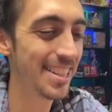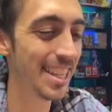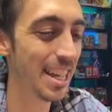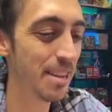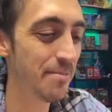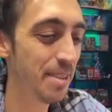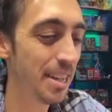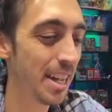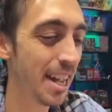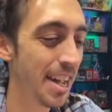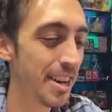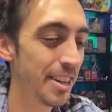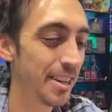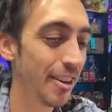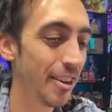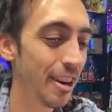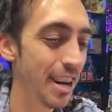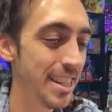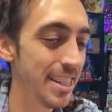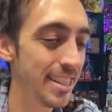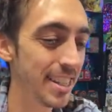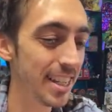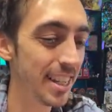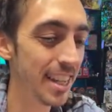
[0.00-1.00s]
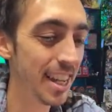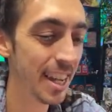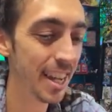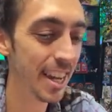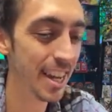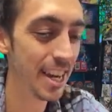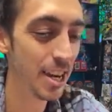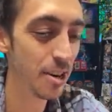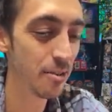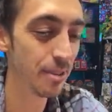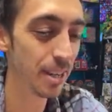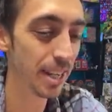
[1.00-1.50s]
That'd be kind of crazy.
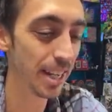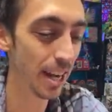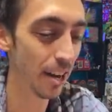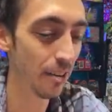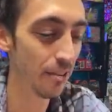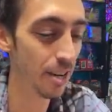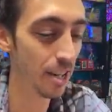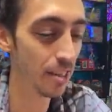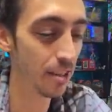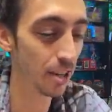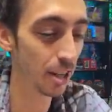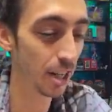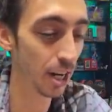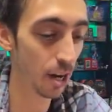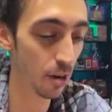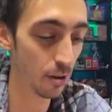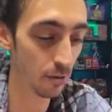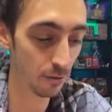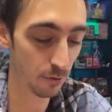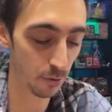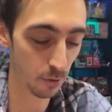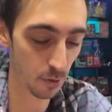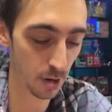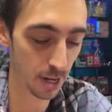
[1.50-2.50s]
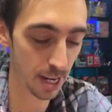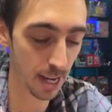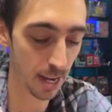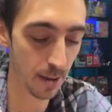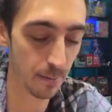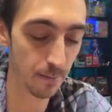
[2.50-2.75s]
Here we go, another code for you,